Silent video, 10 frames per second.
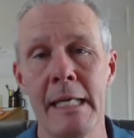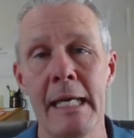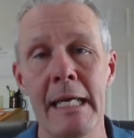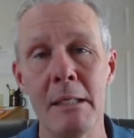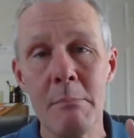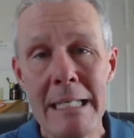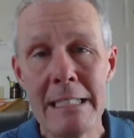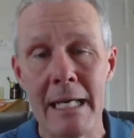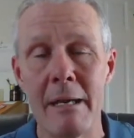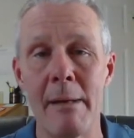In the
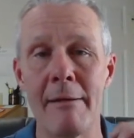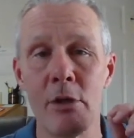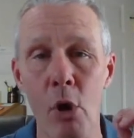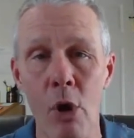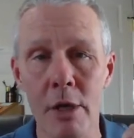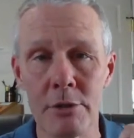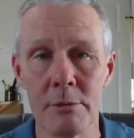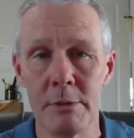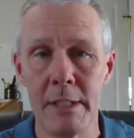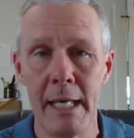meantime, have an
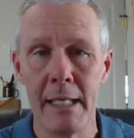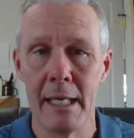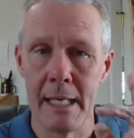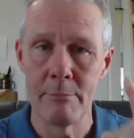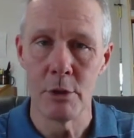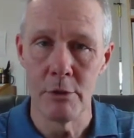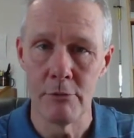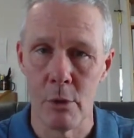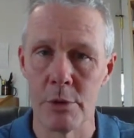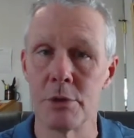awesome day, and I'm looking
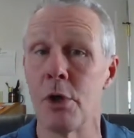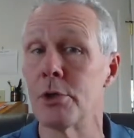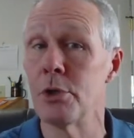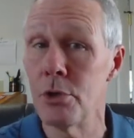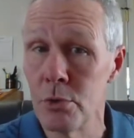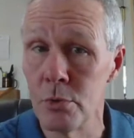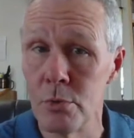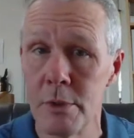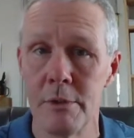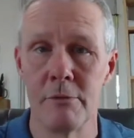forward to talking to you
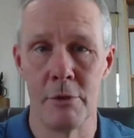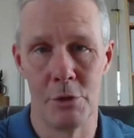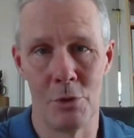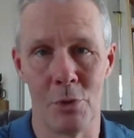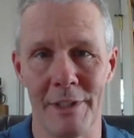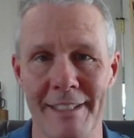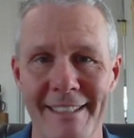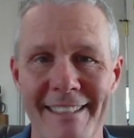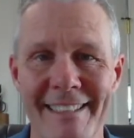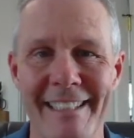very shortly.
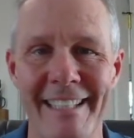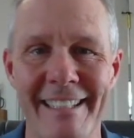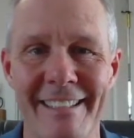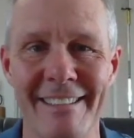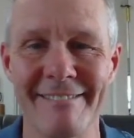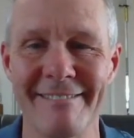Take care.